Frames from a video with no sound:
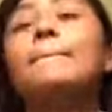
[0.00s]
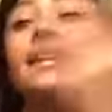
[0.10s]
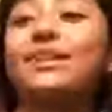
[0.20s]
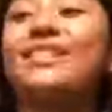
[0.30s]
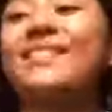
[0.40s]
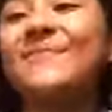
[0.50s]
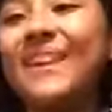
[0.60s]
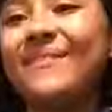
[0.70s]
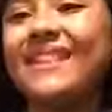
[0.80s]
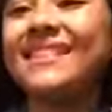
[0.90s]
Peachy
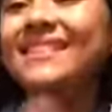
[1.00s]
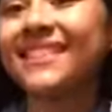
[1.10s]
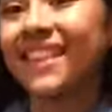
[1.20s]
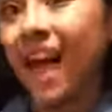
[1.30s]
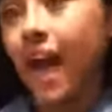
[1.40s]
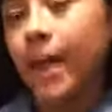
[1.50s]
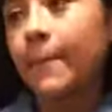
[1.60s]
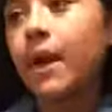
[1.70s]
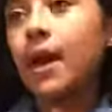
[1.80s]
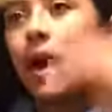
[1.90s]
Baby's
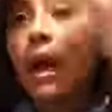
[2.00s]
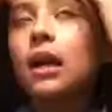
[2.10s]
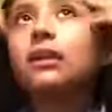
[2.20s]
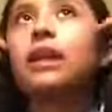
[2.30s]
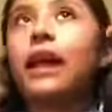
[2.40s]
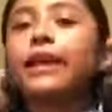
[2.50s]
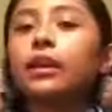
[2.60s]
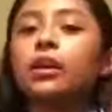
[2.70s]
slime, like